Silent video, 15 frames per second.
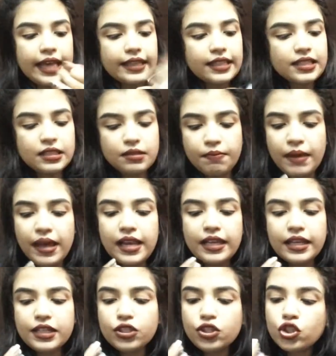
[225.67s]
The smell
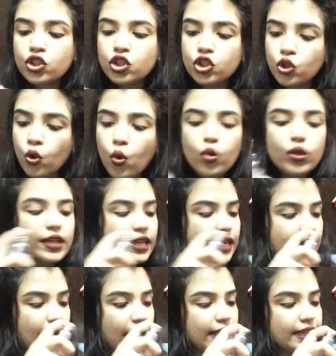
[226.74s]
is so
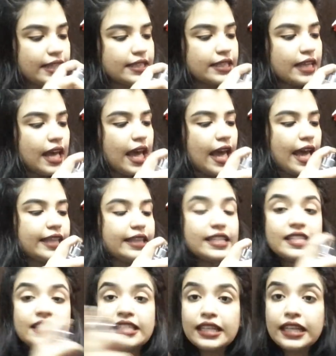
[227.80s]
nice, and
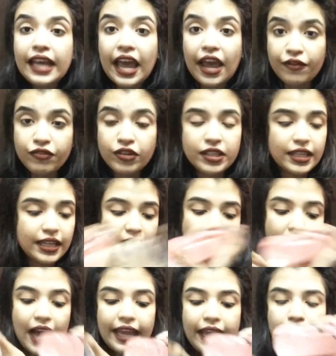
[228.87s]
the seal, everything,
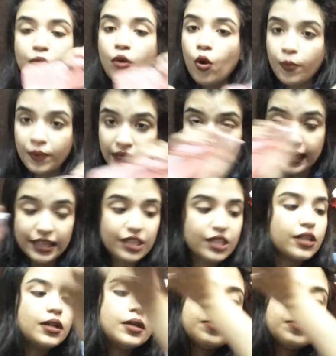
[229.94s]
I am opening it.